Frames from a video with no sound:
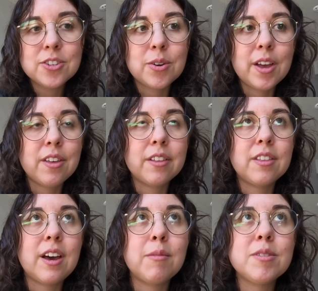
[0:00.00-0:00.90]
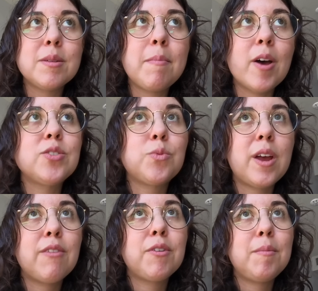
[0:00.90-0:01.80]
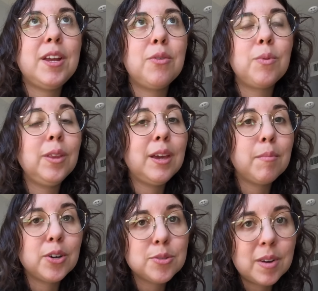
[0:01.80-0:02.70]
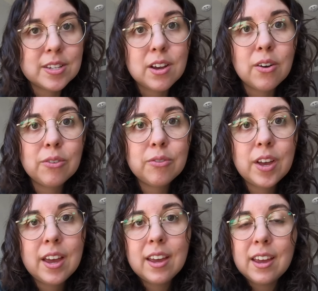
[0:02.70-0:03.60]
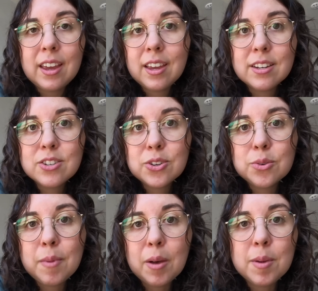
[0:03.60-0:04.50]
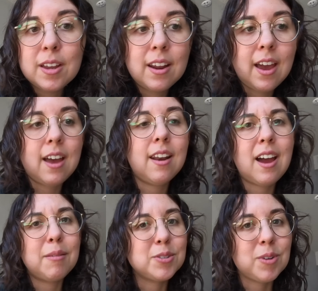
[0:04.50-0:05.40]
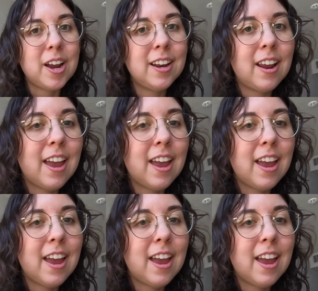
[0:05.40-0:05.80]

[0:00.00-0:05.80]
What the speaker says: So I thought that that was the best way for me to really immerse myself into Melbourne. And I was right.